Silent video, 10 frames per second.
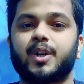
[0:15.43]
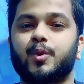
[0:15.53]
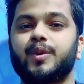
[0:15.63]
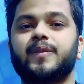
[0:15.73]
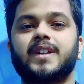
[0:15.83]

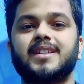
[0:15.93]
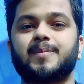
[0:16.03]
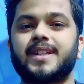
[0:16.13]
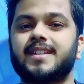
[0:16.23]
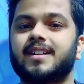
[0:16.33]
TOEFL is
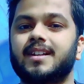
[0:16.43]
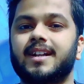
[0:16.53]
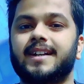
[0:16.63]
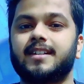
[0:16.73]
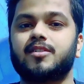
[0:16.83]
basically
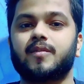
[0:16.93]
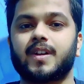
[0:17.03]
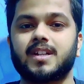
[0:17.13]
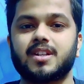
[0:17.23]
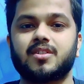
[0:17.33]
a test of
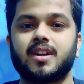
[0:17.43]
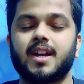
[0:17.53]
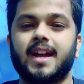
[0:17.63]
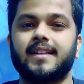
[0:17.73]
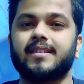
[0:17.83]
English
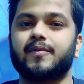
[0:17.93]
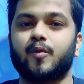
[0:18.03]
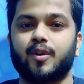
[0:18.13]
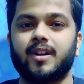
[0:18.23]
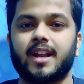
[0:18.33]
as a
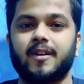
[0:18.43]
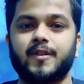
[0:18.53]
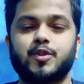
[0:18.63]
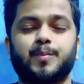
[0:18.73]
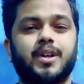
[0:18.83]
foreign
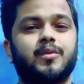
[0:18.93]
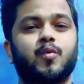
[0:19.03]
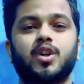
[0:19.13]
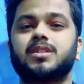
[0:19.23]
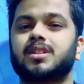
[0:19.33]
language, but
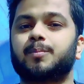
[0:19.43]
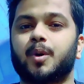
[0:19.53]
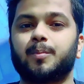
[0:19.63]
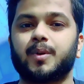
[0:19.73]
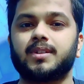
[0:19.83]
what is the
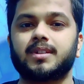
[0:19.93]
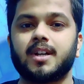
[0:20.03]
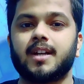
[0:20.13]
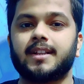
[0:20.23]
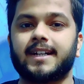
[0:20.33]
purpose
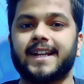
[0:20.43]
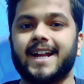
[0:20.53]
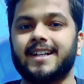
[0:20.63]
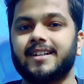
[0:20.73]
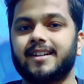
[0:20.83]
that
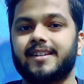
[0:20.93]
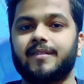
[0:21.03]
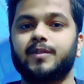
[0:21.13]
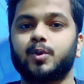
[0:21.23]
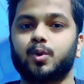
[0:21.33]
candidates
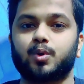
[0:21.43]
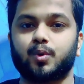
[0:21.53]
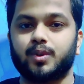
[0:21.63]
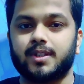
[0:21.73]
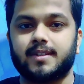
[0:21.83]
have to go
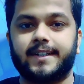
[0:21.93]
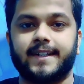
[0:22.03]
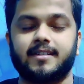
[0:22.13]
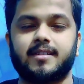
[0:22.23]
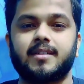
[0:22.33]
through this
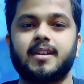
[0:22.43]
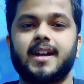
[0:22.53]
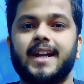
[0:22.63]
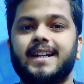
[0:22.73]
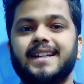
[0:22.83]
test?
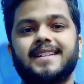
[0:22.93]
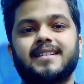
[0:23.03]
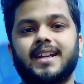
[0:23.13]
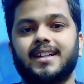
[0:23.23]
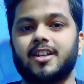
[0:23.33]
It is
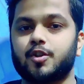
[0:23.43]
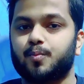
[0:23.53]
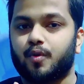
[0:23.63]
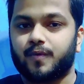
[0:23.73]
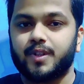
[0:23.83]
an English
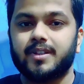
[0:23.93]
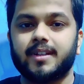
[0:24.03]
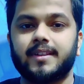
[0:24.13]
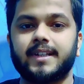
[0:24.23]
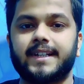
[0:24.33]

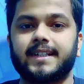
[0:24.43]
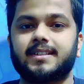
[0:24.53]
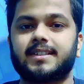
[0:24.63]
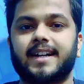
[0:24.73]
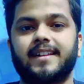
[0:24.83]
proficiency
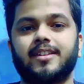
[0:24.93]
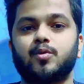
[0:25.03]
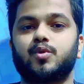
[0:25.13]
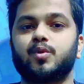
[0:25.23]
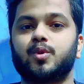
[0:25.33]
test that is
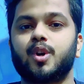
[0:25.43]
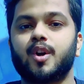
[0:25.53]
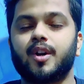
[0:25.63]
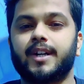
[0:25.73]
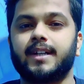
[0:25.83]
used to
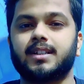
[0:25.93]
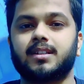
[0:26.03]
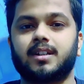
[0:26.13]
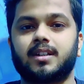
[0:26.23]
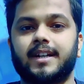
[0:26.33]

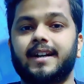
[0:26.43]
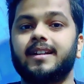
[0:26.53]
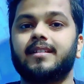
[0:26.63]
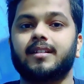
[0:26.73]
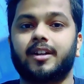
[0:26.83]

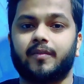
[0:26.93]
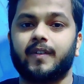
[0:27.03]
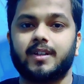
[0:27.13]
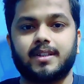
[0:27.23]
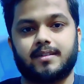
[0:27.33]

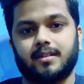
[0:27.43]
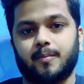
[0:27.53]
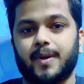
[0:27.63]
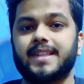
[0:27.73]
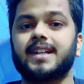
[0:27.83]
is
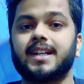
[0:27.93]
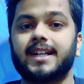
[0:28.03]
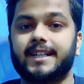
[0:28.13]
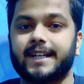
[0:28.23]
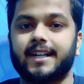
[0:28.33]

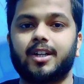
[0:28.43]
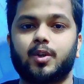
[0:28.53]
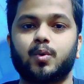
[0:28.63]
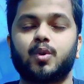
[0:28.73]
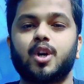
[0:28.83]
basically taken
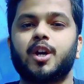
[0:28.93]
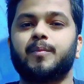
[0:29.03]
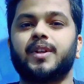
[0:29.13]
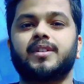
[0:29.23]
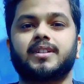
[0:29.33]
to
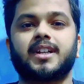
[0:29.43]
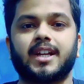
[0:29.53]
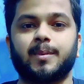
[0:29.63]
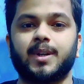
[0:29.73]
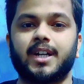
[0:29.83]
measure the
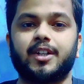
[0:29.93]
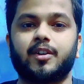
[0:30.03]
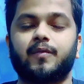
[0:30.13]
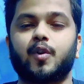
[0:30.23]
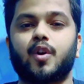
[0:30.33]
ability
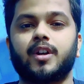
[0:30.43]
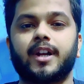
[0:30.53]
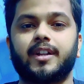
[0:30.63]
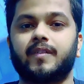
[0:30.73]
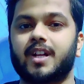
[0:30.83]
of
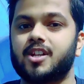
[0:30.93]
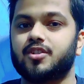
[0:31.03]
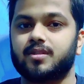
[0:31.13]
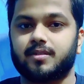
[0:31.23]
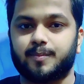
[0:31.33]
non-native
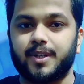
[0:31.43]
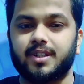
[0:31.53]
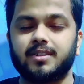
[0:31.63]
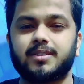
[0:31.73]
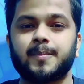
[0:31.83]
English
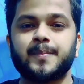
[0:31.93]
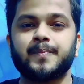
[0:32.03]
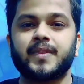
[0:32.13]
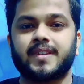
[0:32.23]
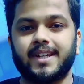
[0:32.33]
speakers.
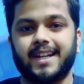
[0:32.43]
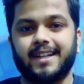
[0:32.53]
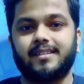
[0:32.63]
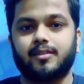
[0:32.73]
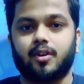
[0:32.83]
See,
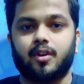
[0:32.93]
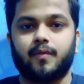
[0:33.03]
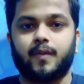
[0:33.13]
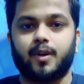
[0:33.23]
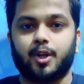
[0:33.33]
it's
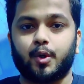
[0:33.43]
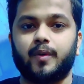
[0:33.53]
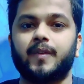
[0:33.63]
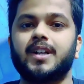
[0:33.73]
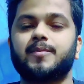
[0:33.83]
of
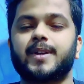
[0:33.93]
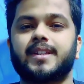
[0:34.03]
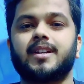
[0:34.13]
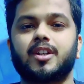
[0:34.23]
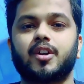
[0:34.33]
TOEFL is
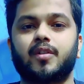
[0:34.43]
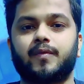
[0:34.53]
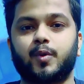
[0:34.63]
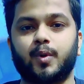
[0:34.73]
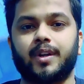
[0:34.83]
basically
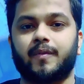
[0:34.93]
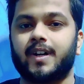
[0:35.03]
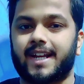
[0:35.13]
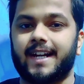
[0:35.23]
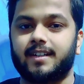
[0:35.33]
of two
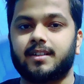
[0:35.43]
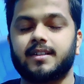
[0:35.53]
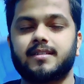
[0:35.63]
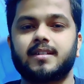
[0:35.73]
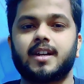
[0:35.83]
different
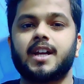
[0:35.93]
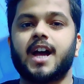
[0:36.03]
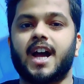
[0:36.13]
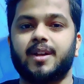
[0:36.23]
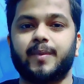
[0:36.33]
categories,
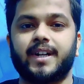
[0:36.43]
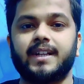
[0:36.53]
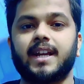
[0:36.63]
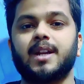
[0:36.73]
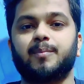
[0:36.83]

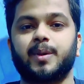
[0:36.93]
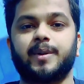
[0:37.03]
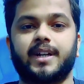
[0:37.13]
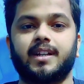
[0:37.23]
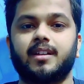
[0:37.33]
IBT and
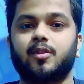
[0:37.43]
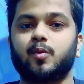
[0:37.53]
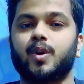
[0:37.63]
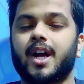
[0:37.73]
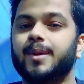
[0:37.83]
PBT.
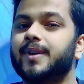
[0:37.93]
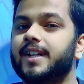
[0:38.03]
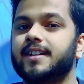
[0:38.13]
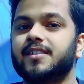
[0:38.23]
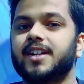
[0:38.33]
So
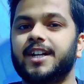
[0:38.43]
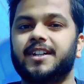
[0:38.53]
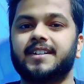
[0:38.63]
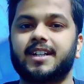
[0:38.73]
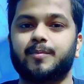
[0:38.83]
IBT is
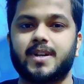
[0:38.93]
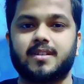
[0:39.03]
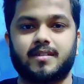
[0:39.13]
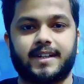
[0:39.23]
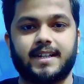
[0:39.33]
internet
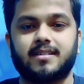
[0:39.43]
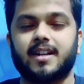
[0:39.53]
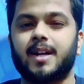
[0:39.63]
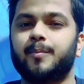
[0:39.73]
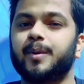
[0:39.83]
based test
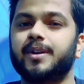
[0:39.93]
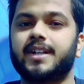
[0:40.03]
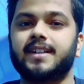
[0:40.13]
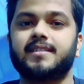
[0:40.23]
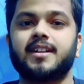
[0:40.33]
and PBT
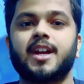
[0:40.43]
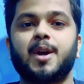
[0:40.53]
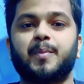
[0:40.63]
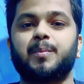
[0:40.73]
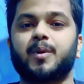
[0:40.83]
is
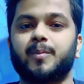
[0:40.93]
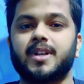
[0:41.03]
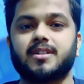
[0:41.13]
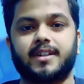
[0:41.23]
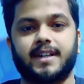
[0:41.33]
paper
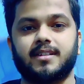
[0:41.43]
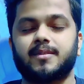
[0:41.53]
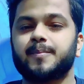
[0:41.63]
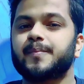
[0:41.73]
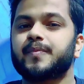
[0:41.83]
based
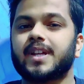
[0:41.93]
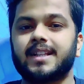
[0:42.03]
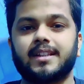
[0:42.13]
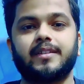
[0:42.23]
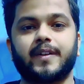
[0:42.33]
test.
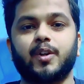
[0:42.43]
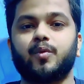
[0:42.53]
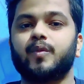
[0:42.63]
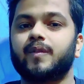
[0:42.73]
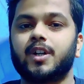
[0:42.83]
In this
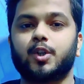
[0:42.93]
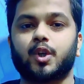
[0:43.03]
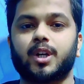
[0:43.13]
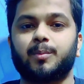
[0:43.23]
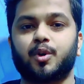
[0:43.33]
video we will
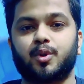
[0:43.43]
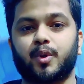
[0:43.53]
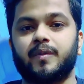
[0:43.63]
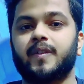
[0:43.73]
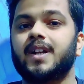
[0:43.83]
talk about
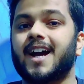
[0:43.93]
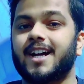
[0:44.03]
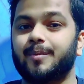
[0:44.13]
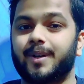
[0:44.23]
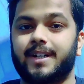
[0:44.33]
TOEFL
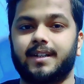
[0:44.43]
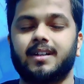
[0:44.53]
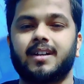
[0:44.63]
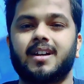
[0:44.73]
iBT.